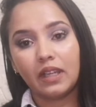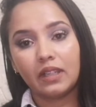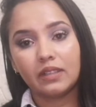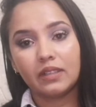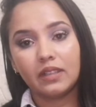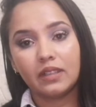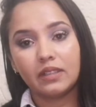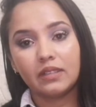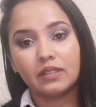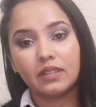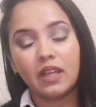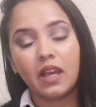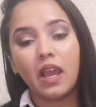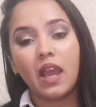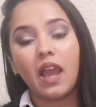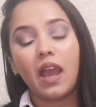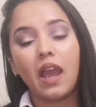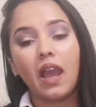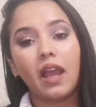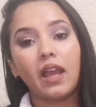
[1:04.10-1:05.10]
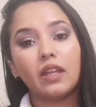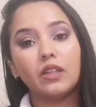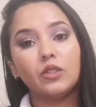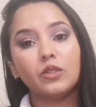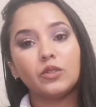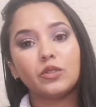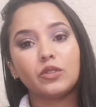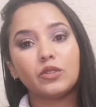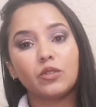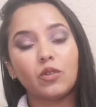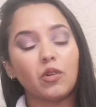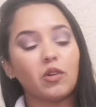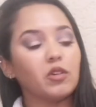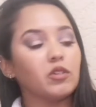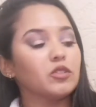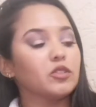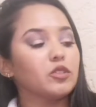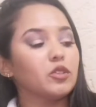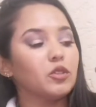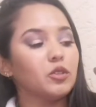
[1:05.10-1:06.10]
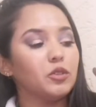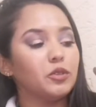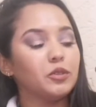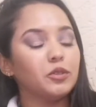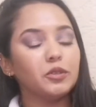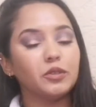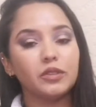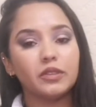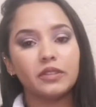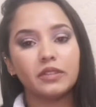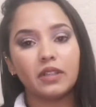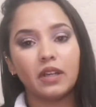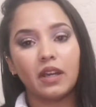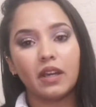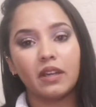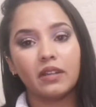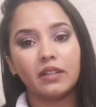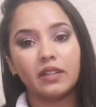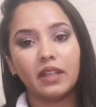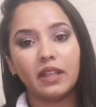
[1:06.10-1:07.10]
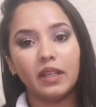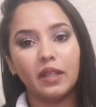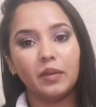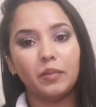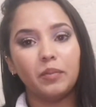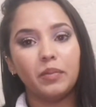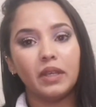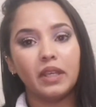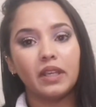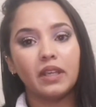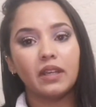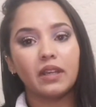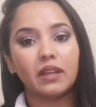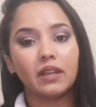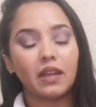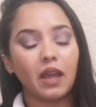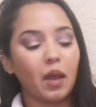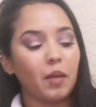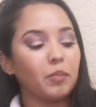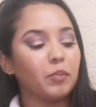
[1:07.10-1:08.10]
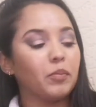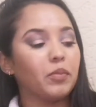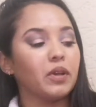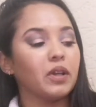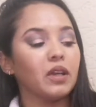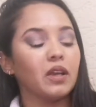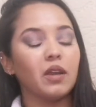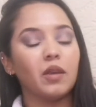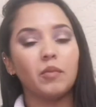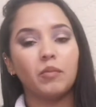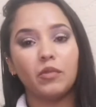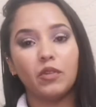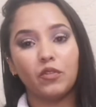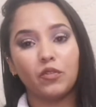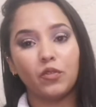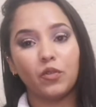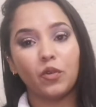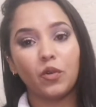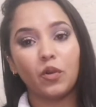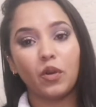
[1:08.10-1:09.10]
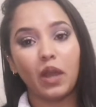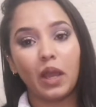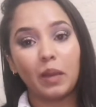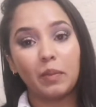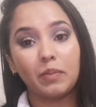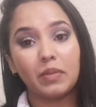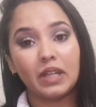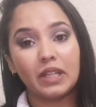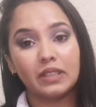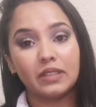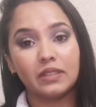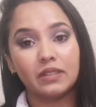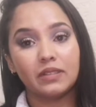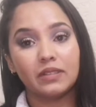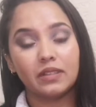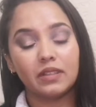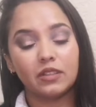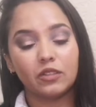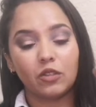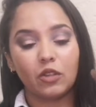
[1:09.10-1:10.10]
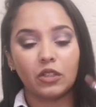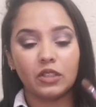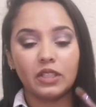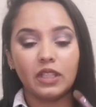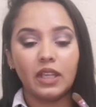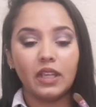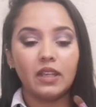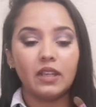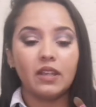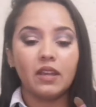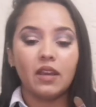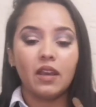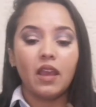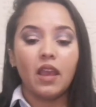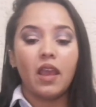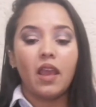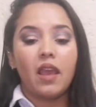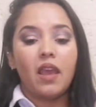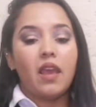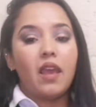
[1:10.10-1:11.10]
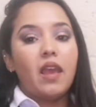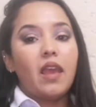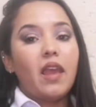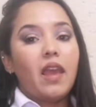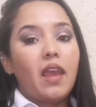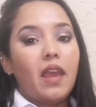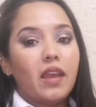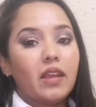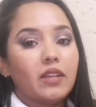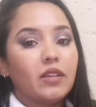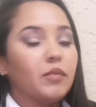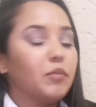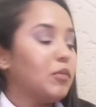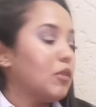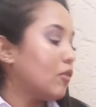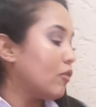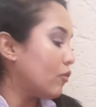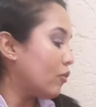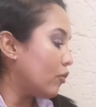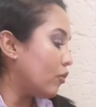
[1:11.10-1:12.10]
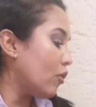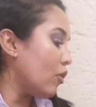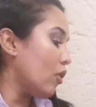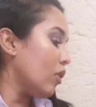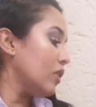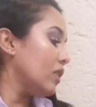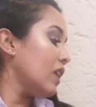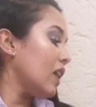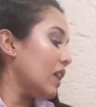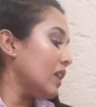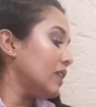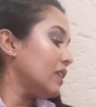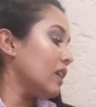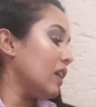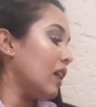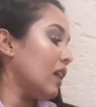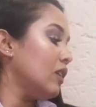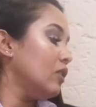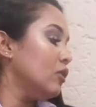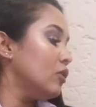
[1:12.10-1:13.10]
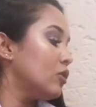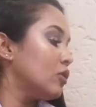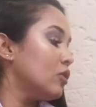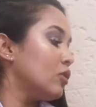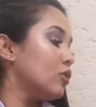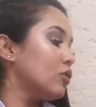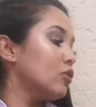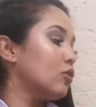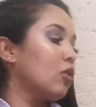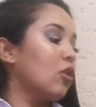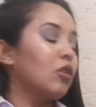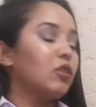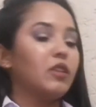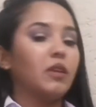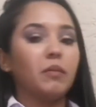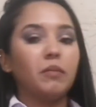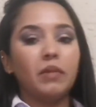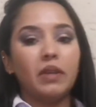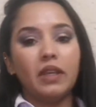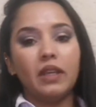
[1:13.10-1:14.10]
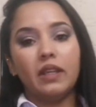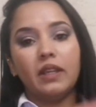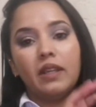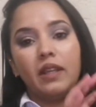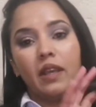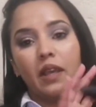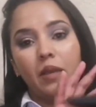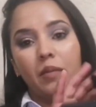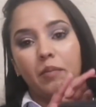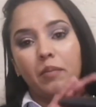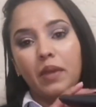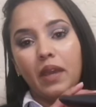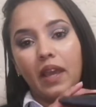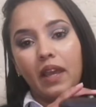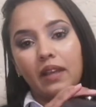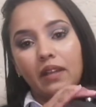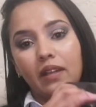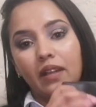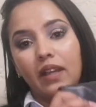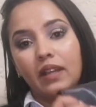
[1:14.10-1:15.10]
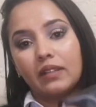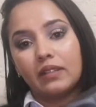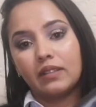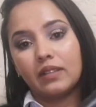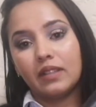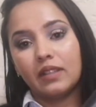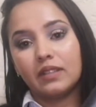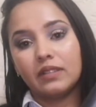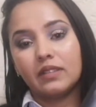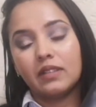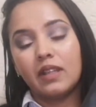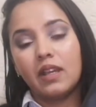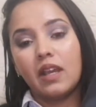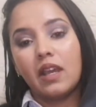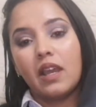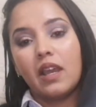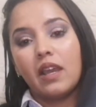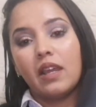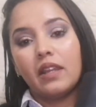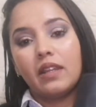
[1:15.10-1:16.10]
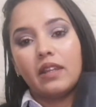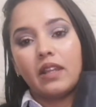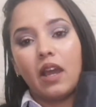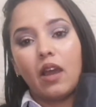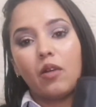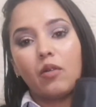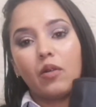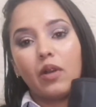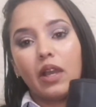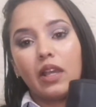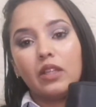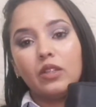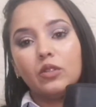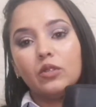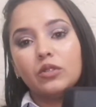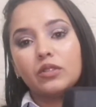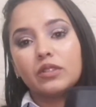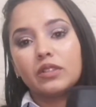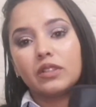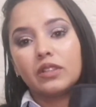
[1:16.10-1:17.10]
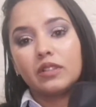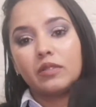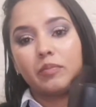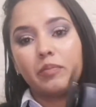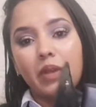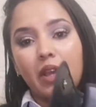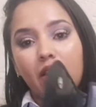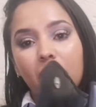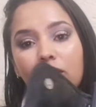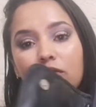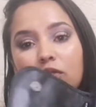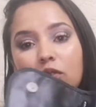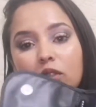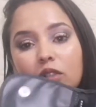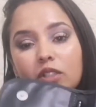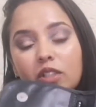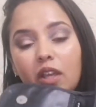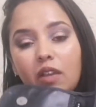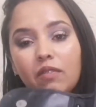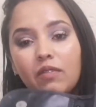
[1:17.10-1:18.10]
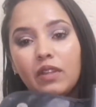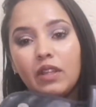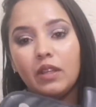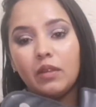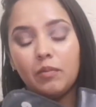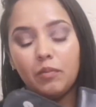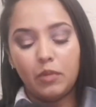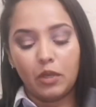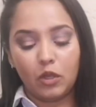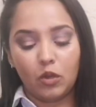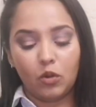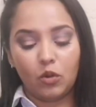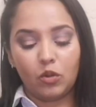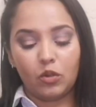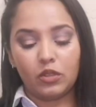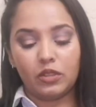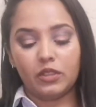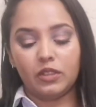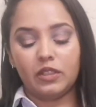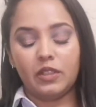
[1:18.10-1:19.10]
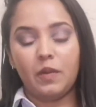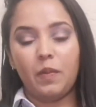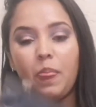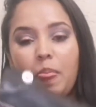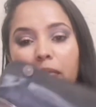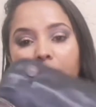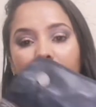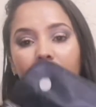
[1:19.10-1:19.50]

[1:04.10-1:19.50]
like this. I used to also use a really big cup before I purchased this container, and before that I used to store them in a bag like this. Now I use this bag for traveling because